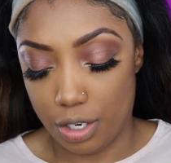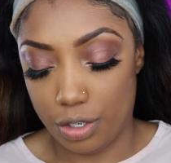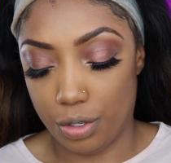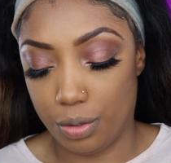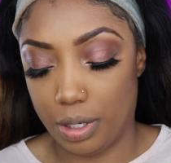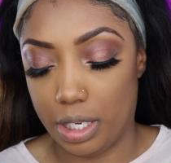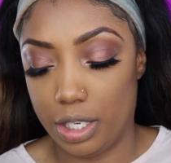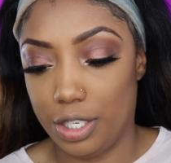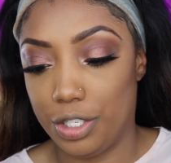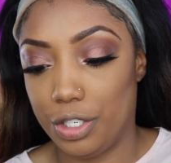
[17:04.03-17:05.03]
to do
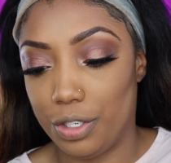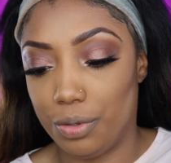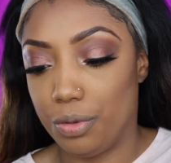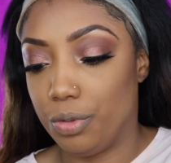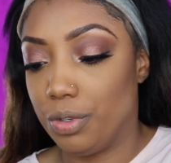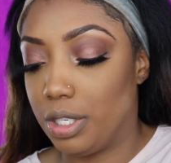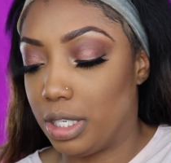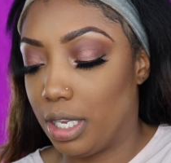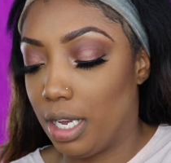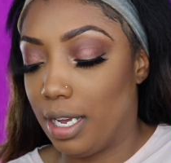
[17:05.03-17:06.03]
is
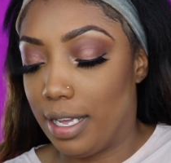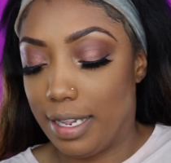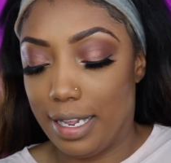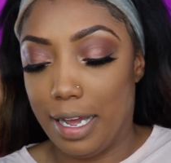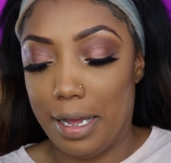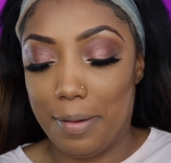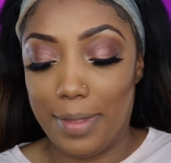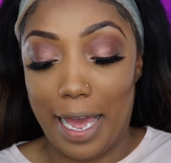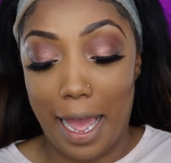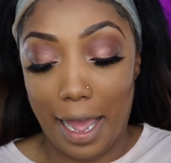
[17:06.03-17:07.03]
use
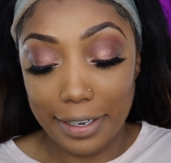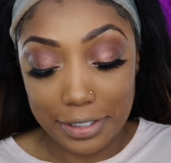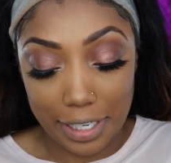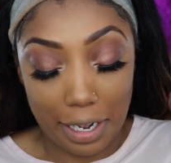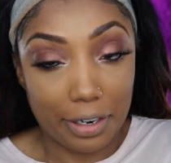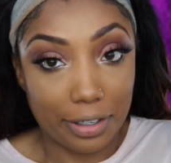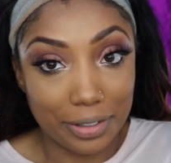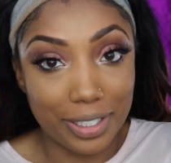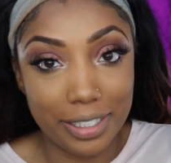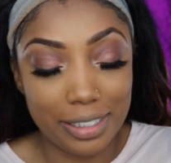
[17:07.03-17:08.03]
the
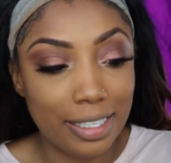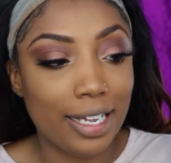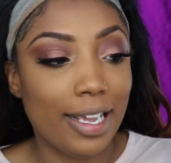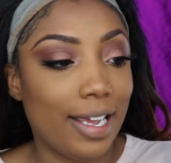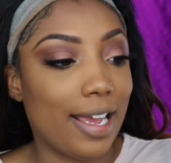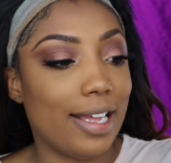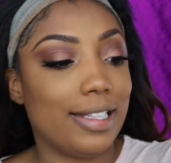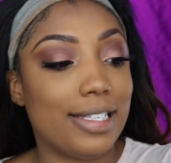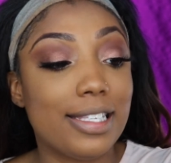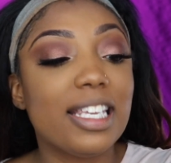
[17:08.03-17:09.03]
eyeshadow
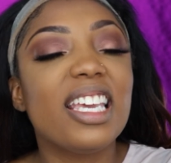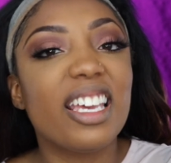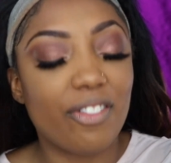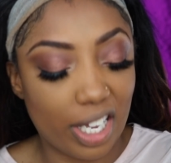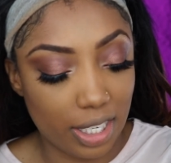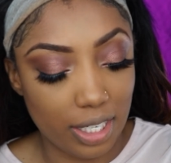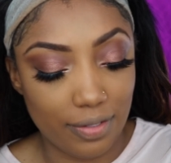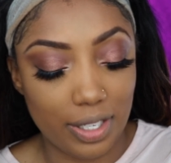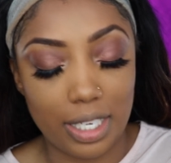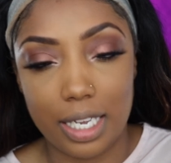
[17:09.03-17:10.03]
and see if I can
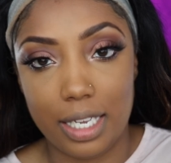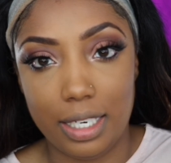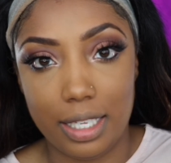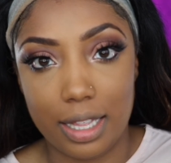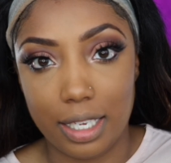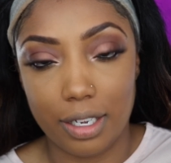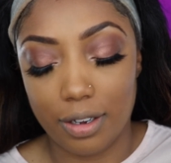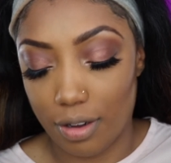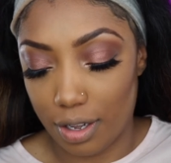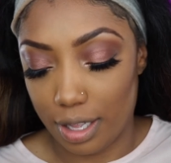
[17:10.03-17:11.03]
even get
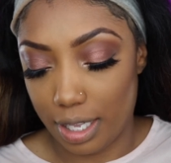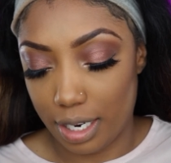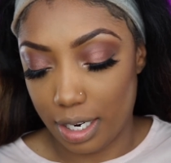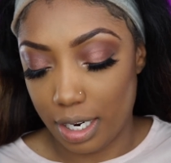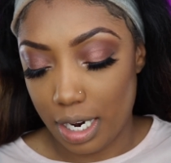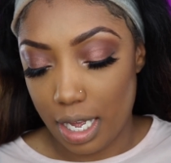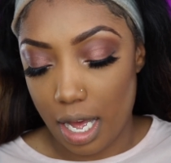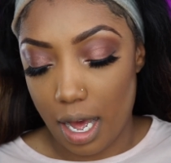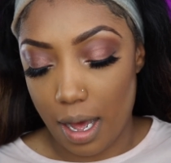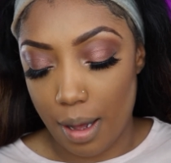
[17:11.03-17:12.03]
anything on there.
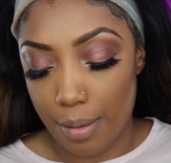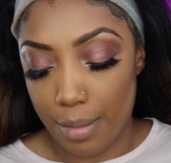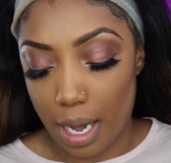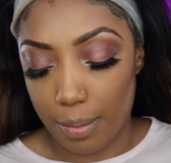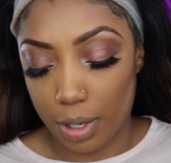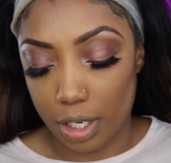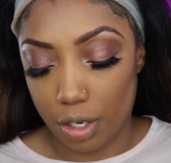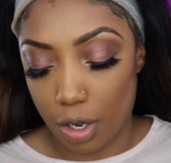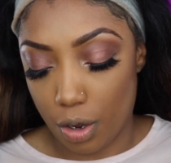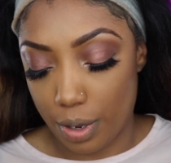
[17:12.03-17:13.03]
I'm
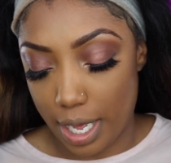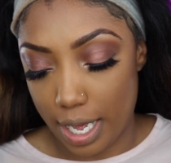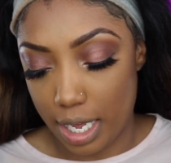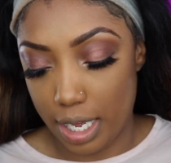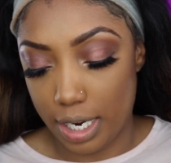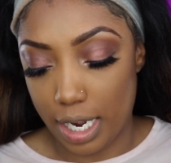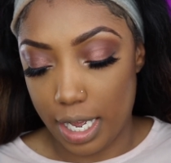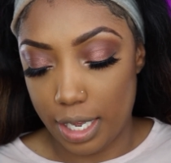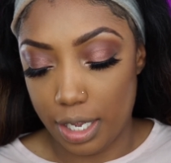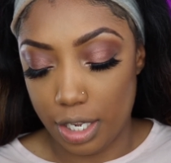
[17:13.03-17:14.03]
gonna go ahead
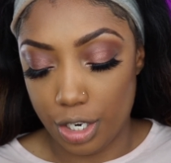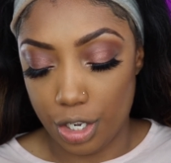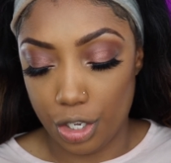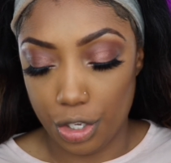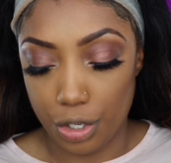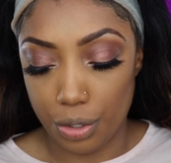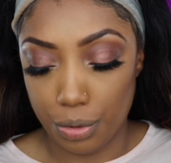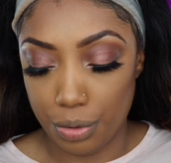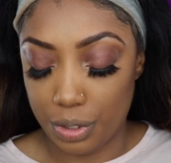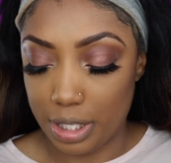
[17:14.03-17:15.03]
and
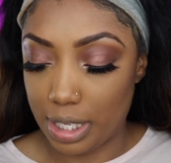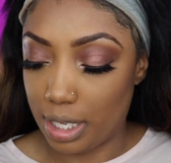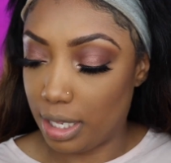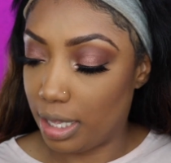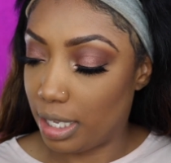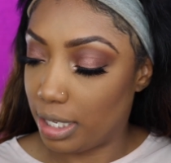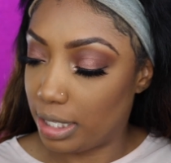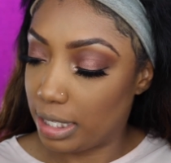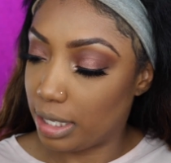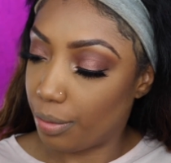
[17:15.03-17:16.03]
use
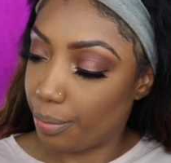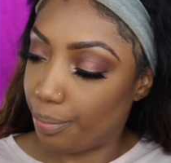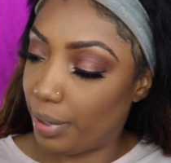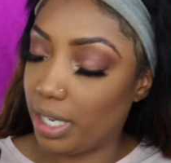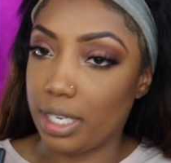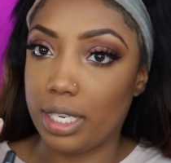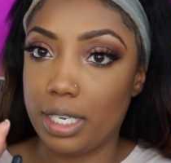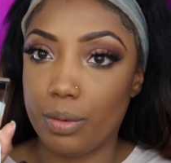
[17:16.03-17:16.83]
this pinky